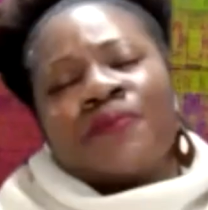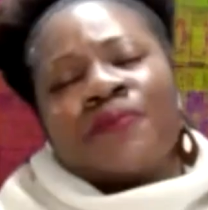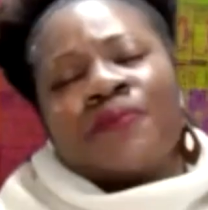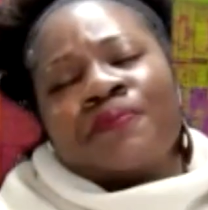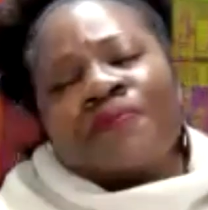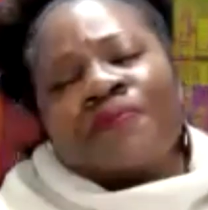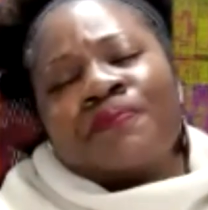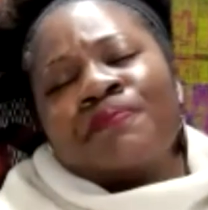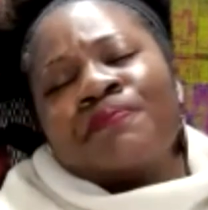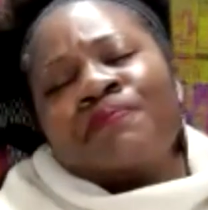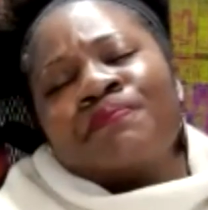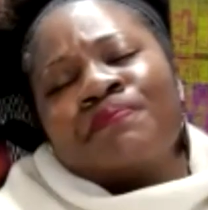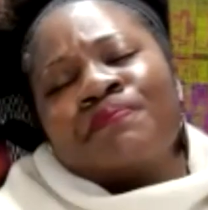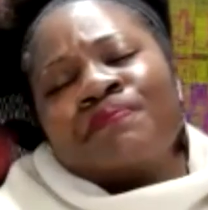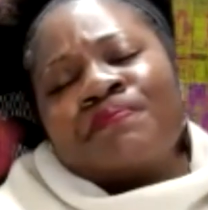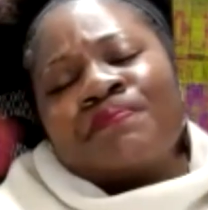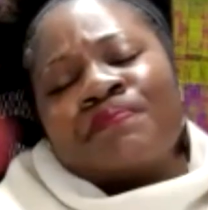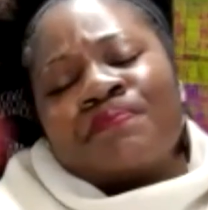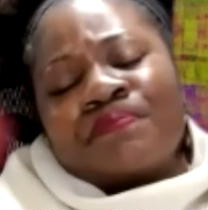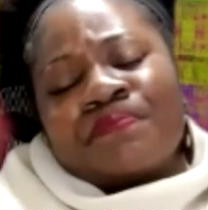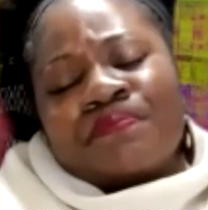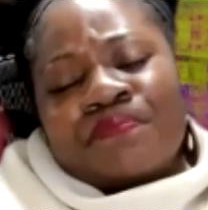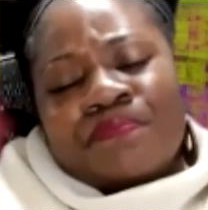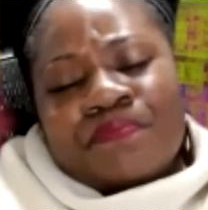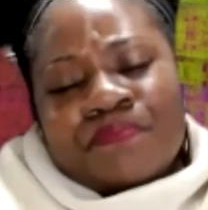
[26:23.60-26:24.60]
time that I
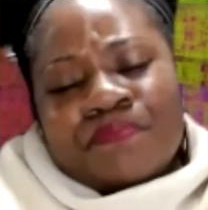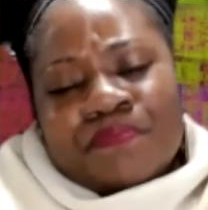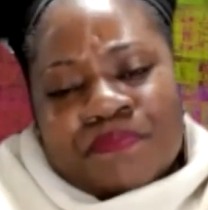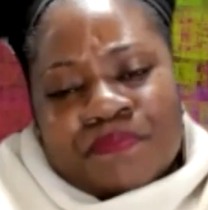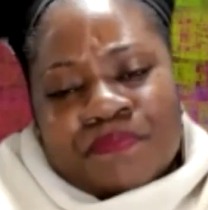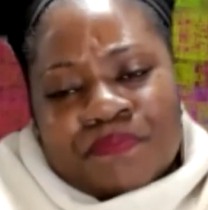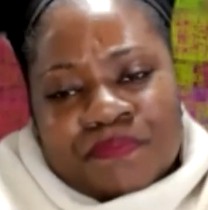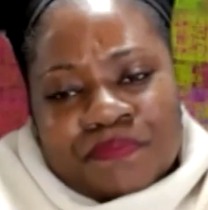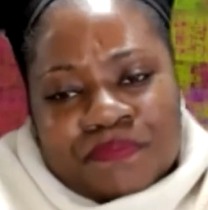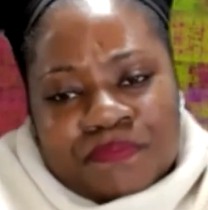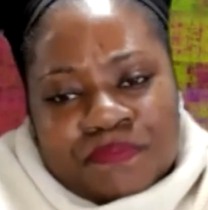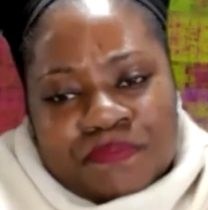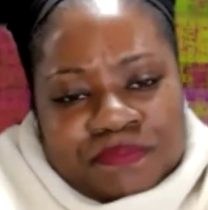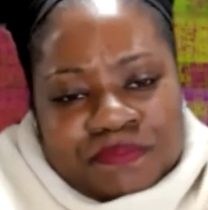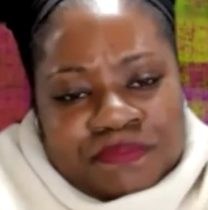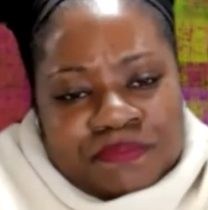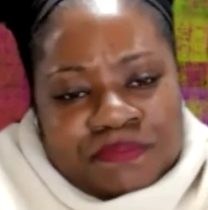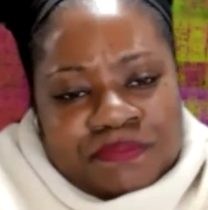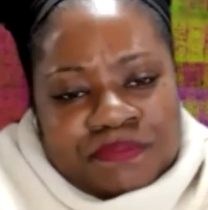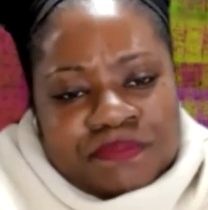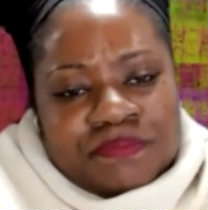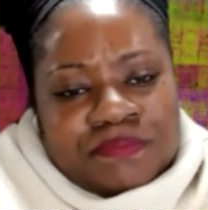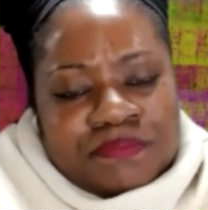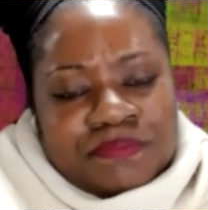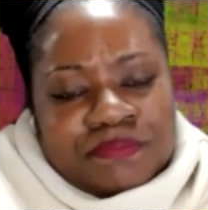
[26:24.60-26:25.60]
wept.
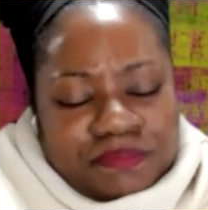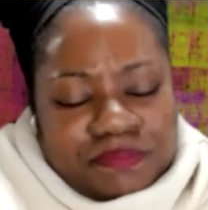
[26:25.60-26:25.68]
The